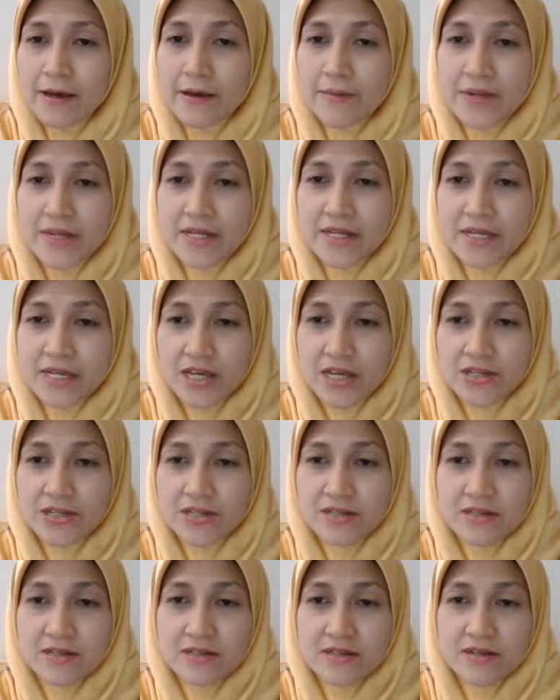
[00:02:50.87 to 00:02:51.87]

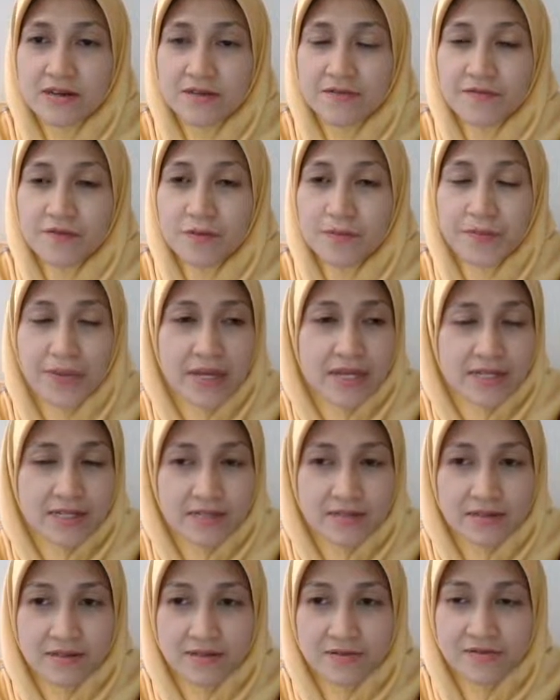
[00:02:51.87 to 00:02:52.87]
medication for
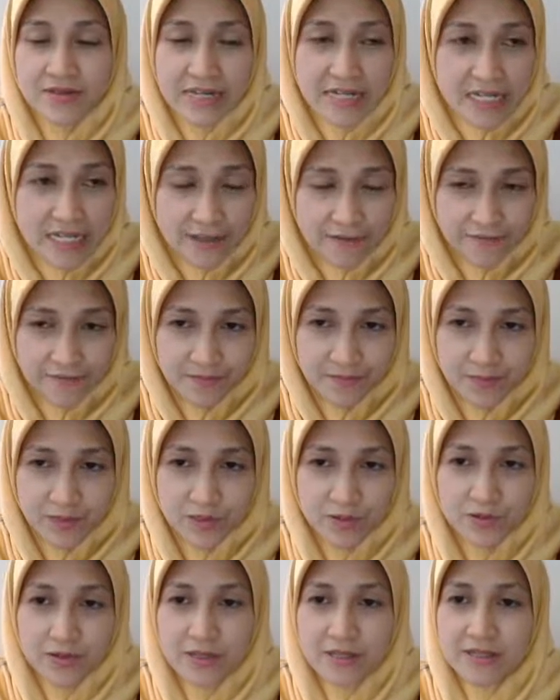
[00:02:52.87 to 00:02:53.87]
pain relief.
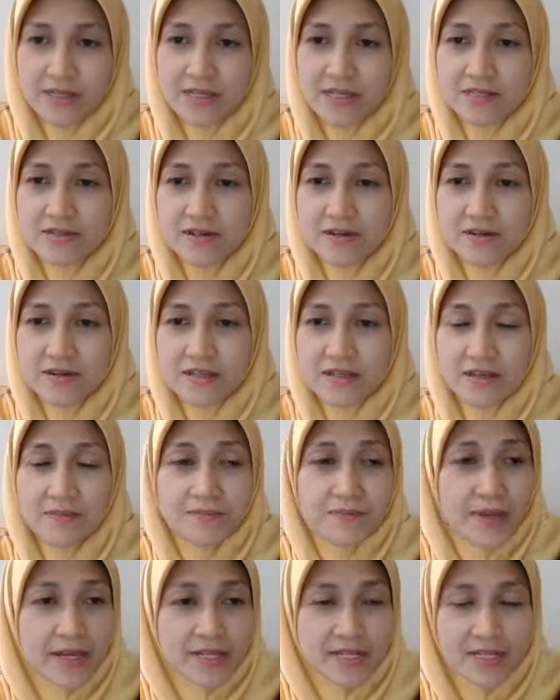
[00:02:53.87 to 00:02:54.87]
So these are the
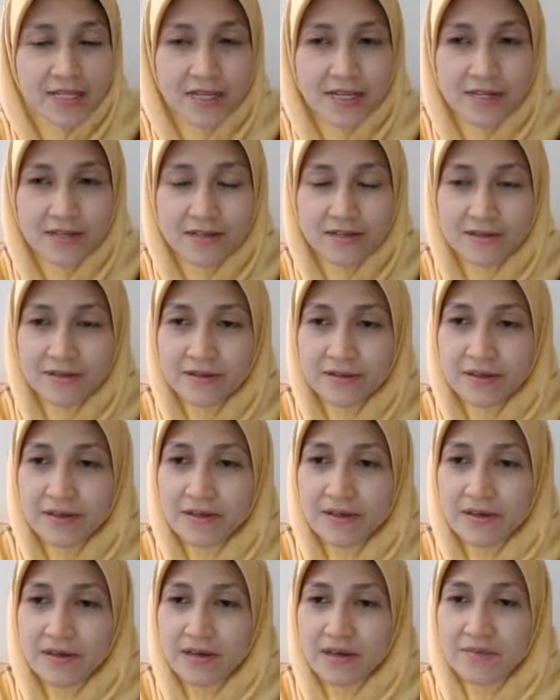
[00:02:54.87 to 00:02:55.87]
painkiller
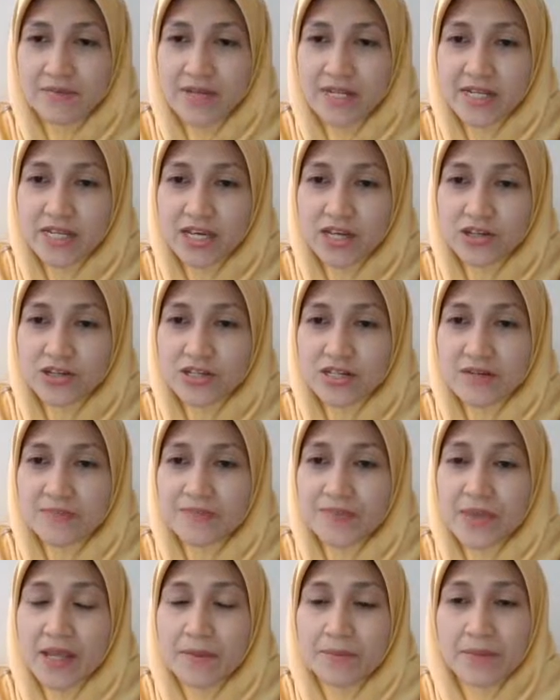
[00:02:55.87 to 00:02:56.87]
medication.
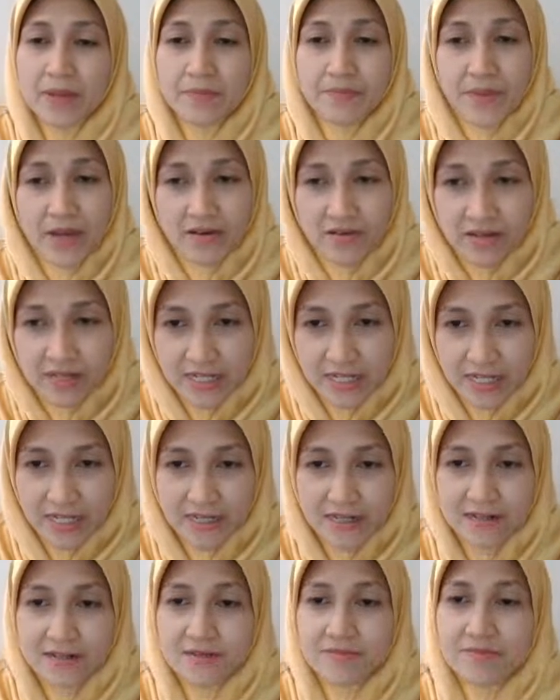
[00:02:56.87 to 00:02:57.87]

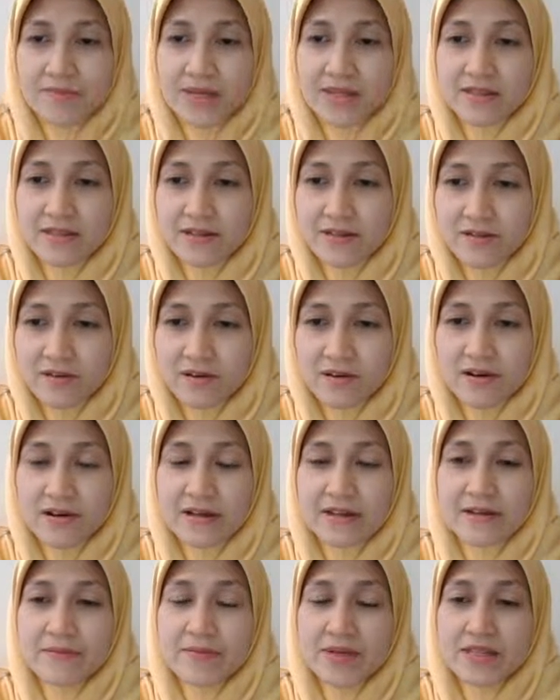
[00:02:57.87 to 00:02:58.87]
Meperidine,
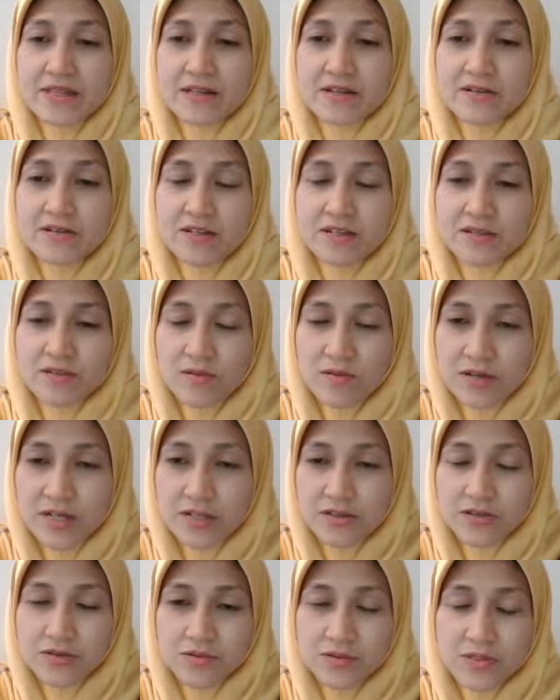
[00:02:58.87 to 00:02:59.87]
methadone. Methadone is
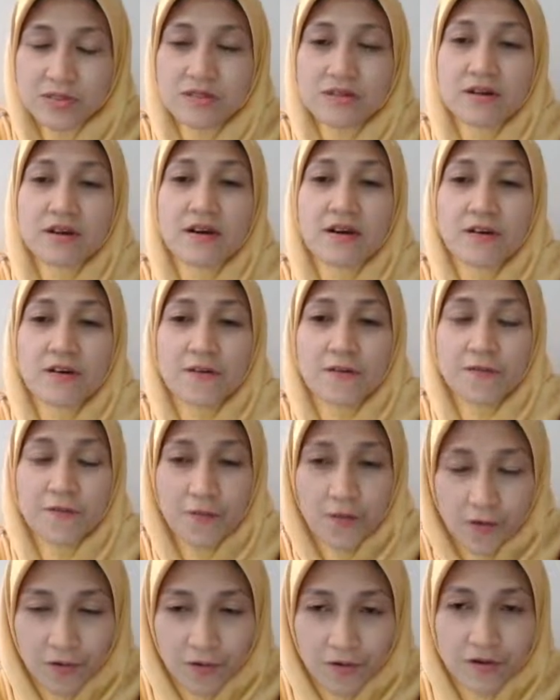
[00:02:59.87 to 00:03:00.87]
only used
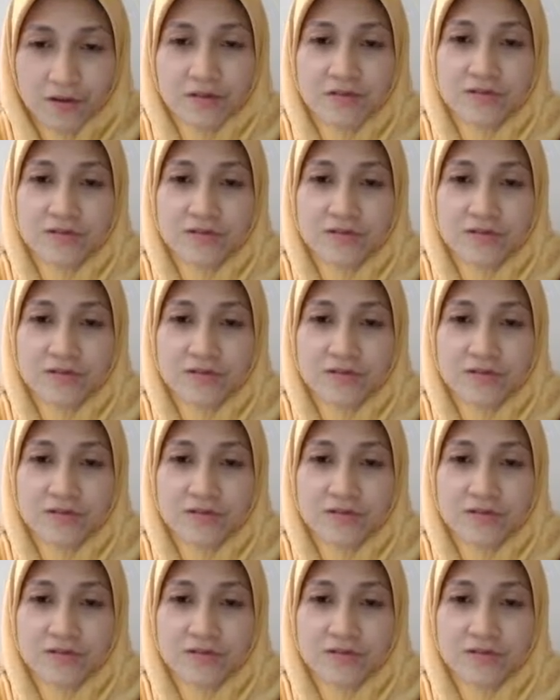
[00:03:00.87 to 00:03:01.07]
for